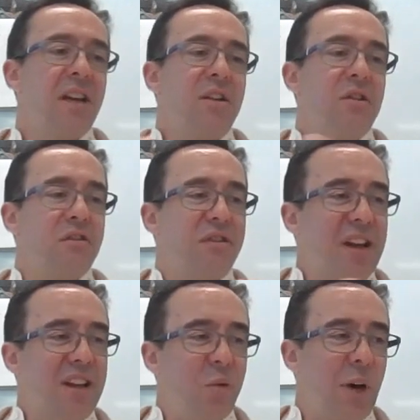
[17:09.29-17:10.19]
You can
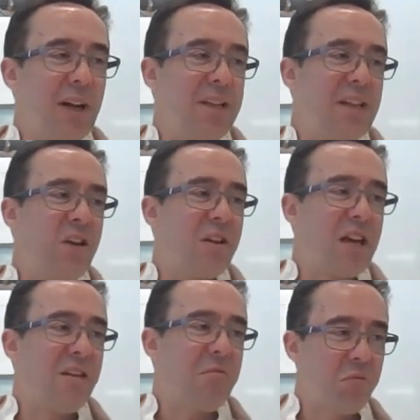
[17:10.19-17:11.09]
fairly quickly say,
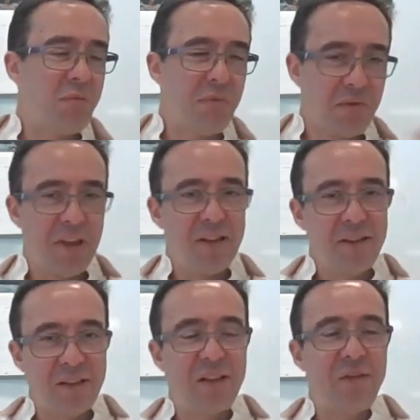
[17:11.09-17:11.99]
okay, it's
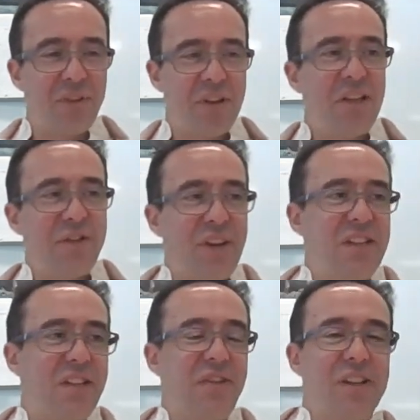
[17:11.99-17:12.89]
the stuff that needs
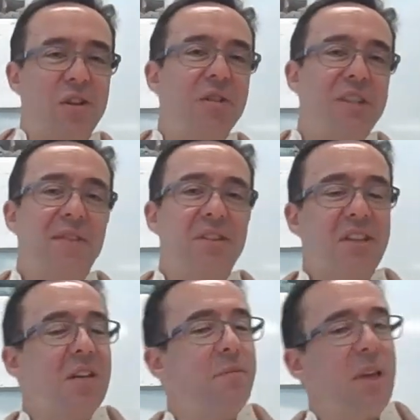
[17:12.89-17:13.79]
face-to-face contact that's
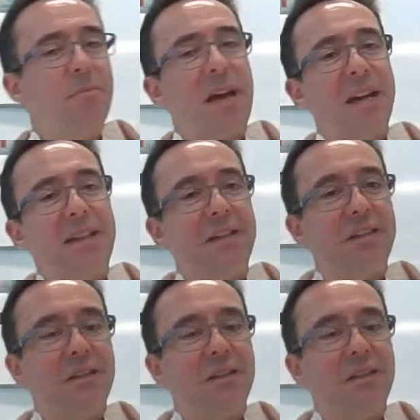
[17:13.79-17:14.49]
going to be impacted,